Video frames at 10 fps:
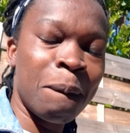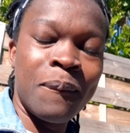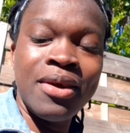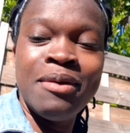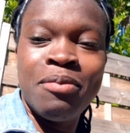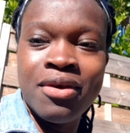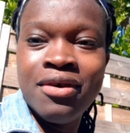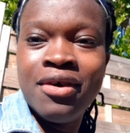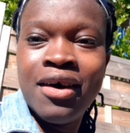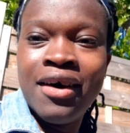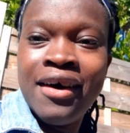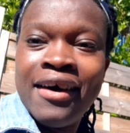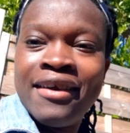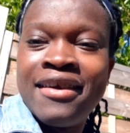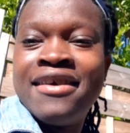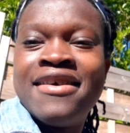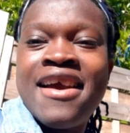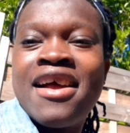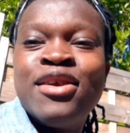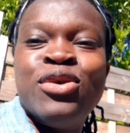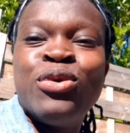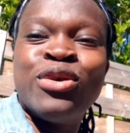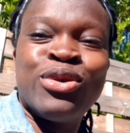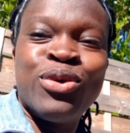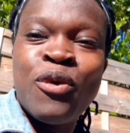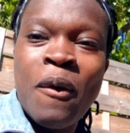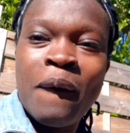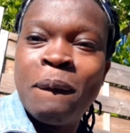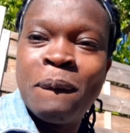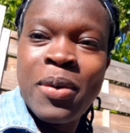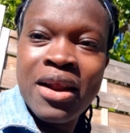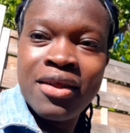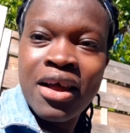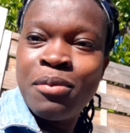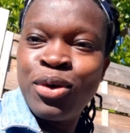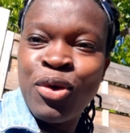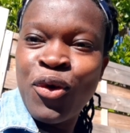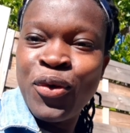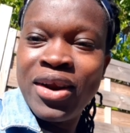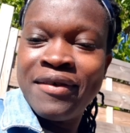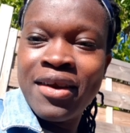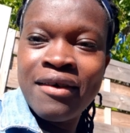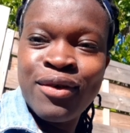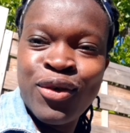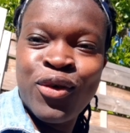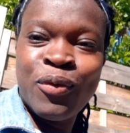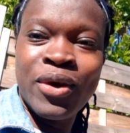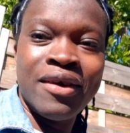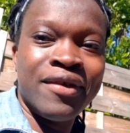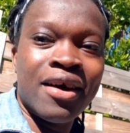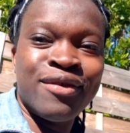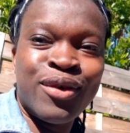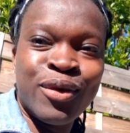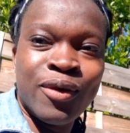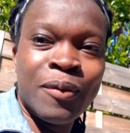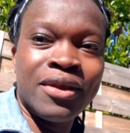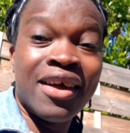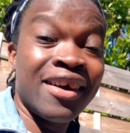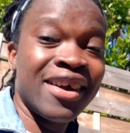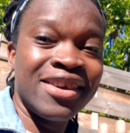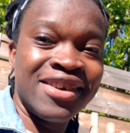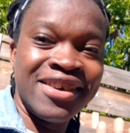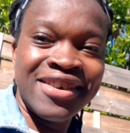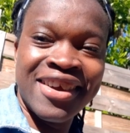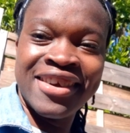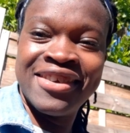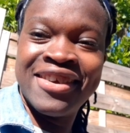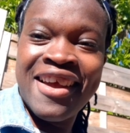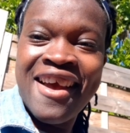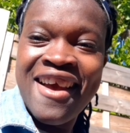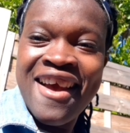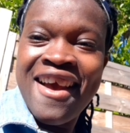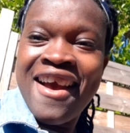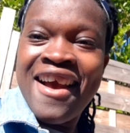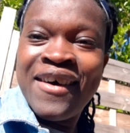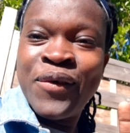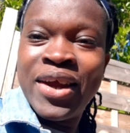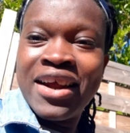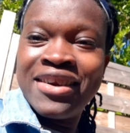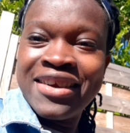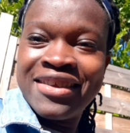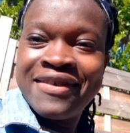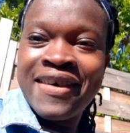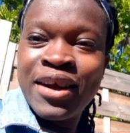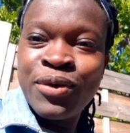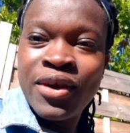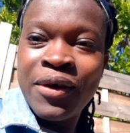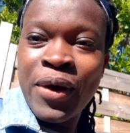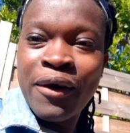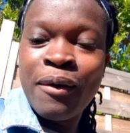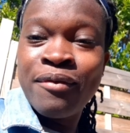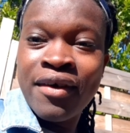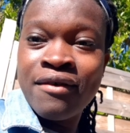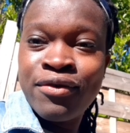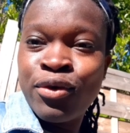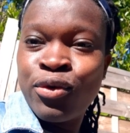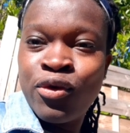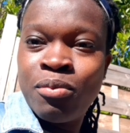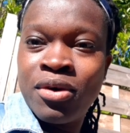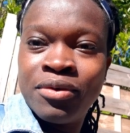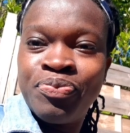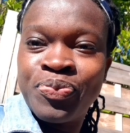People, the girl used to do me bad about how we live in a fall coop, but thank you Jesus. We can testify today we are come from fall coop, but